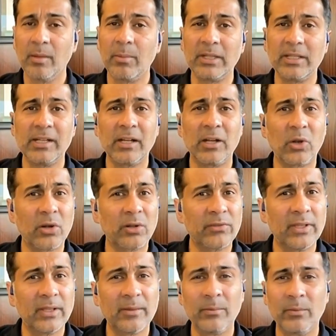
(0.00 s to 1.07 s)
but then a lot of
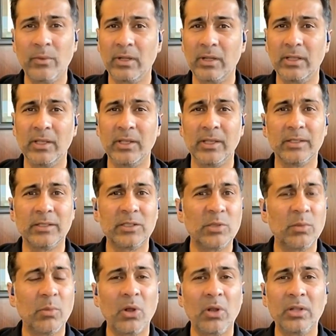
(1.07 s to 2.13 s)
them were the
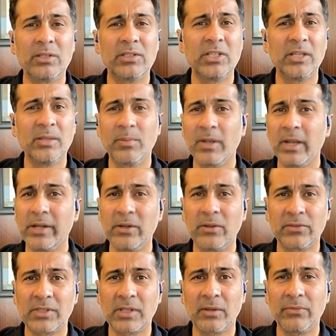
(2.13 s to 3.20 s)
small, cheap kind of
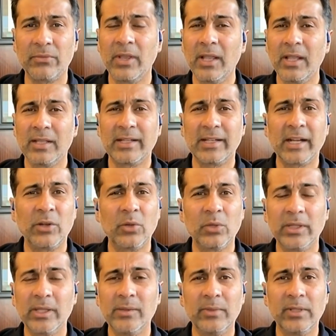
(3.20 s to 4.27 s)
stuff mm. that I
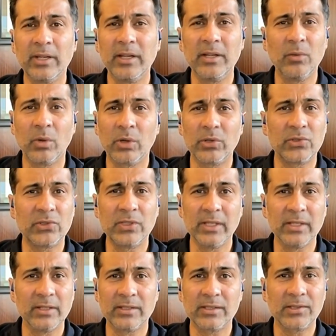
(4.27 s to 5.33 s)
don't think we really want to see
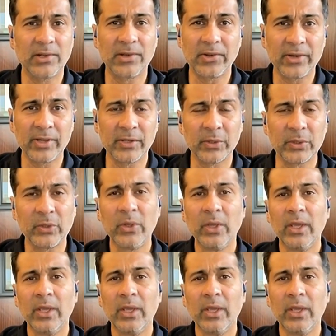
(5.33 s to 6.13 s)
in this country. Hmm.